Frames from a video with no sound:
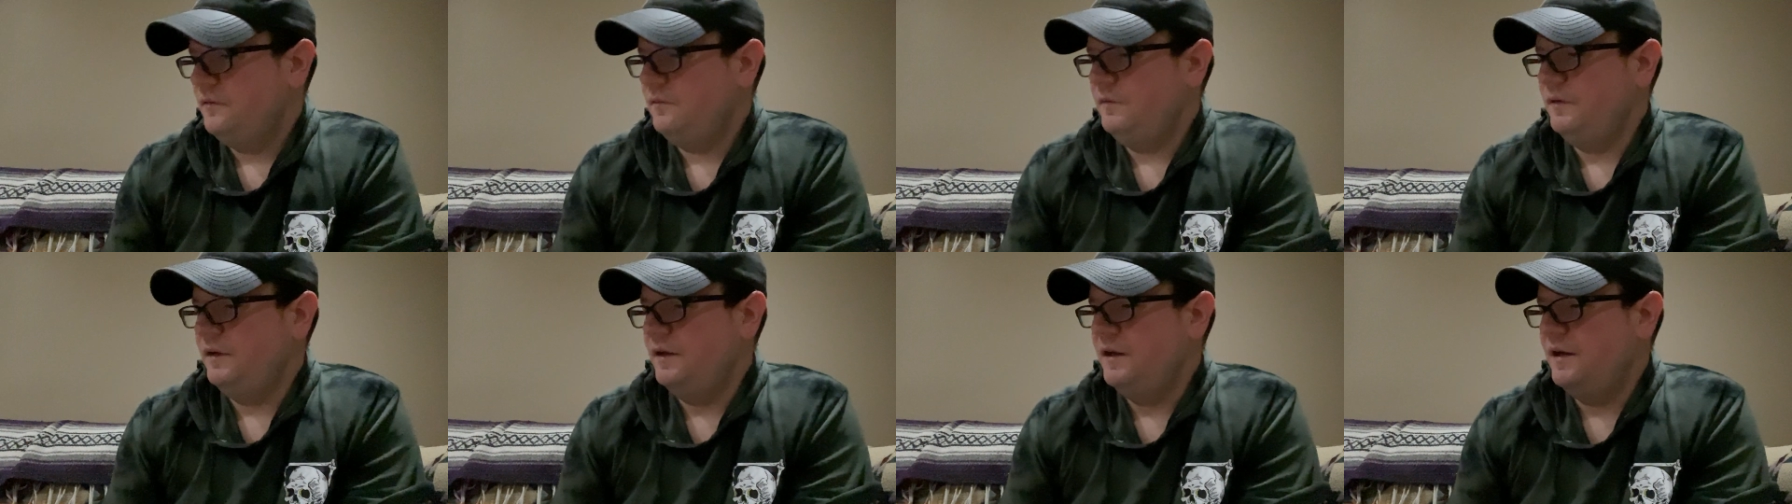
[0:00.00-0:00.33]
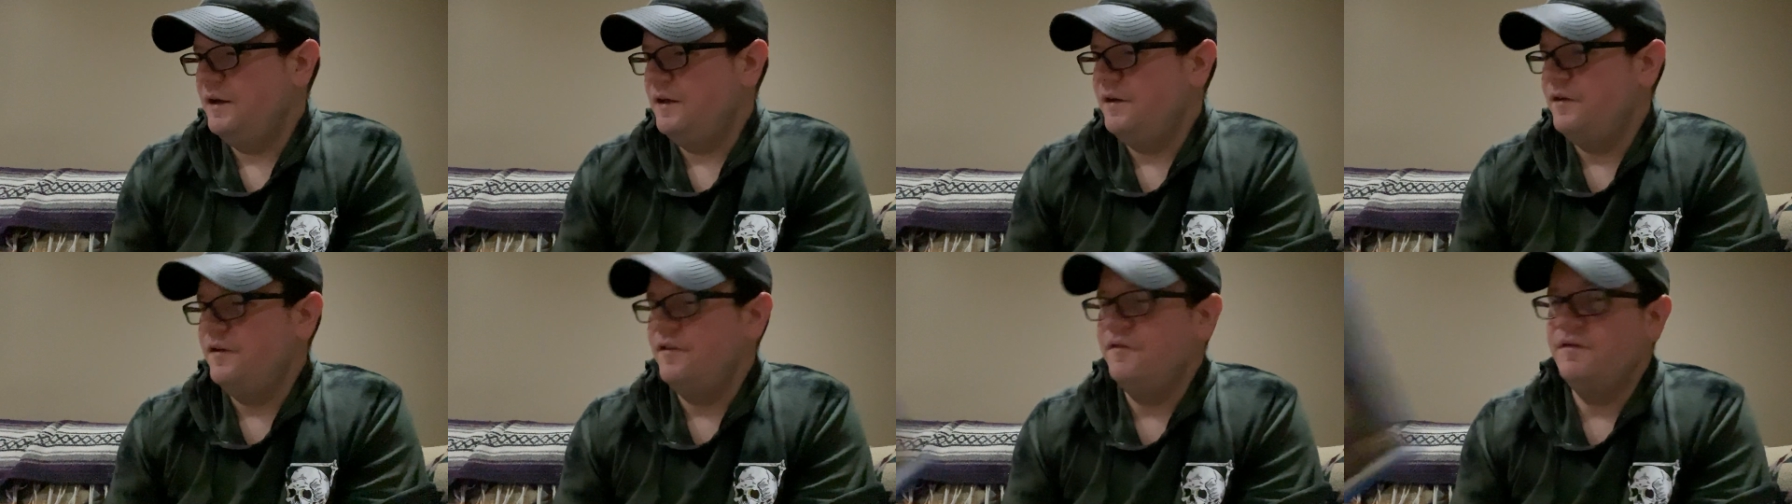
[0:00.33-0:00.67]
We
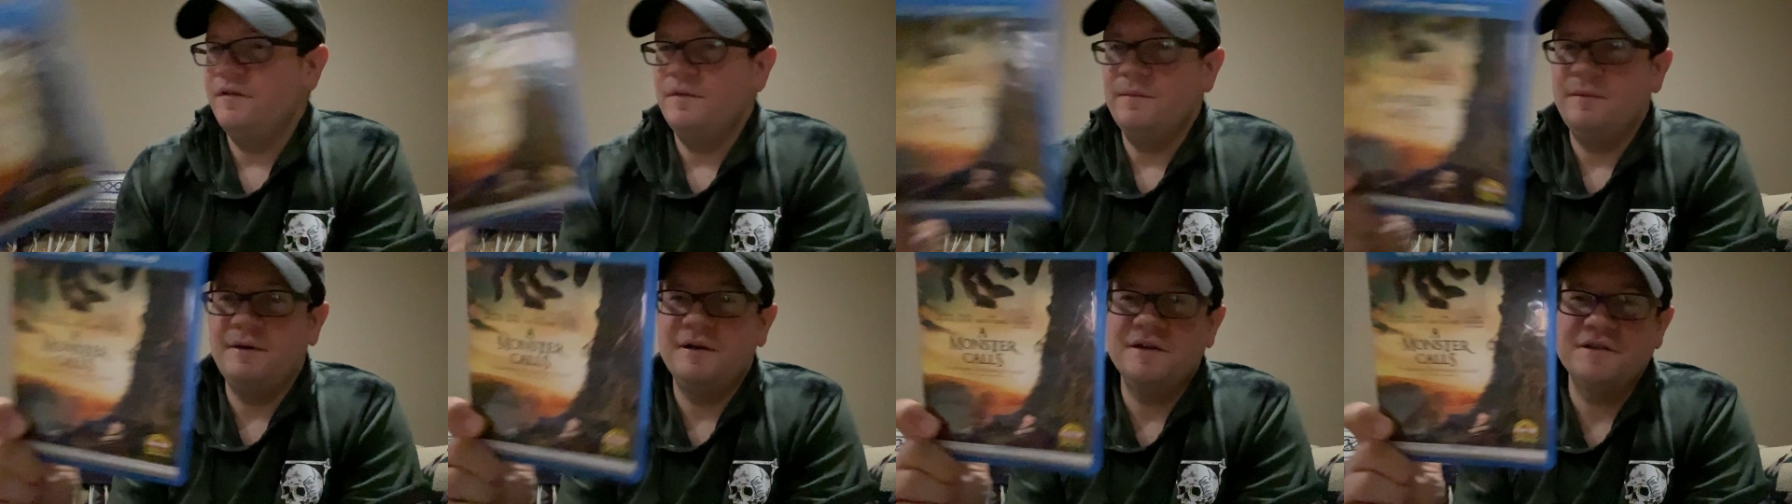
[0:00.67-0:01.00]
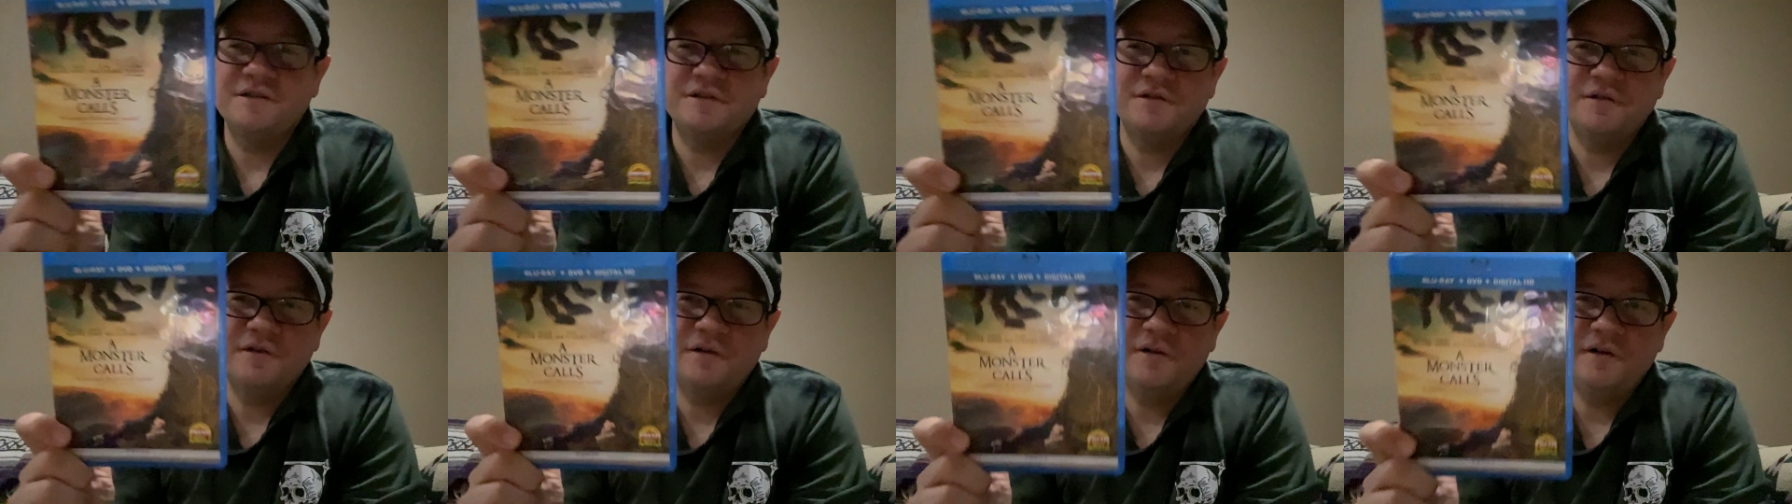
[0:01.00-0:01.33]
have a
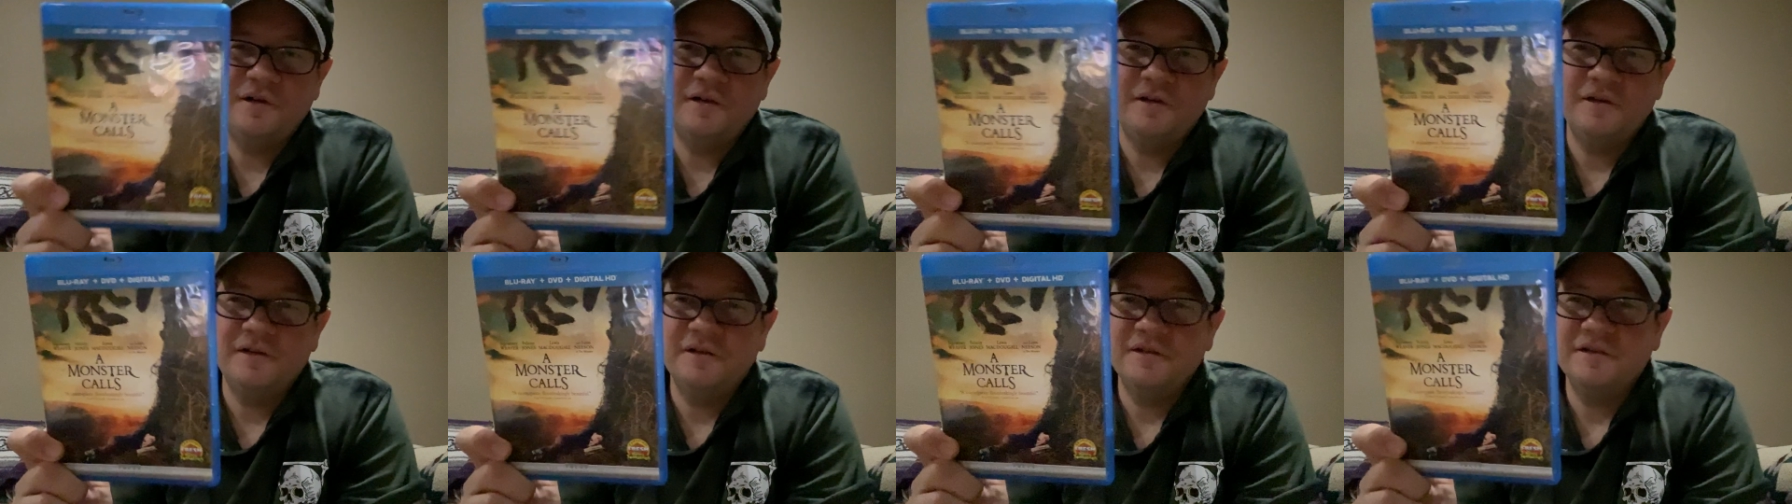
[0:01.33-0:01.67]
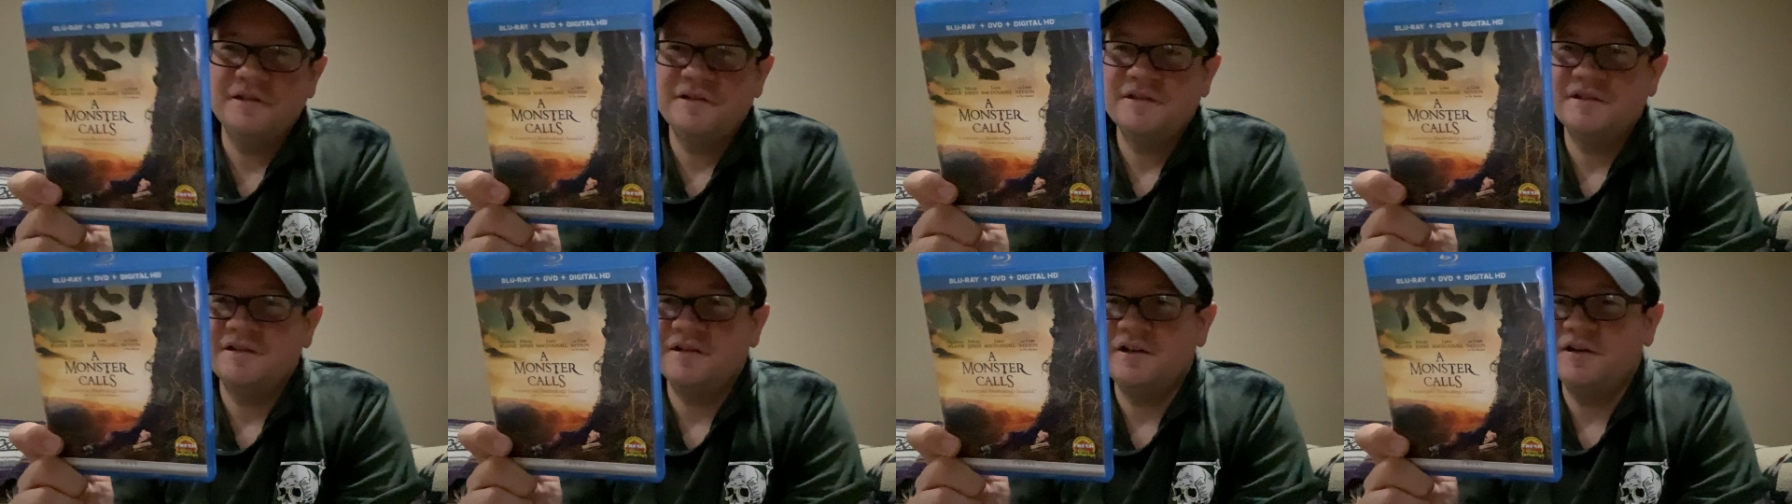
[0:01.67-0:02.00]
Monster
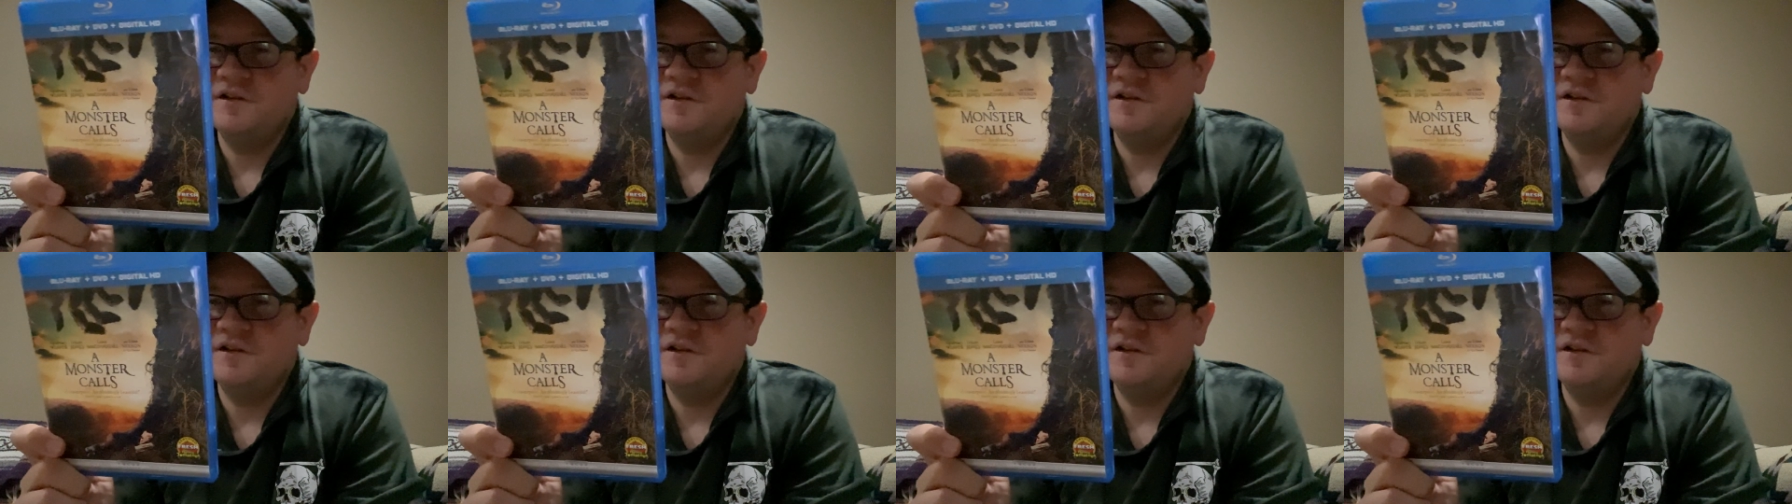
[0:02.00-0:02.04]
Calls.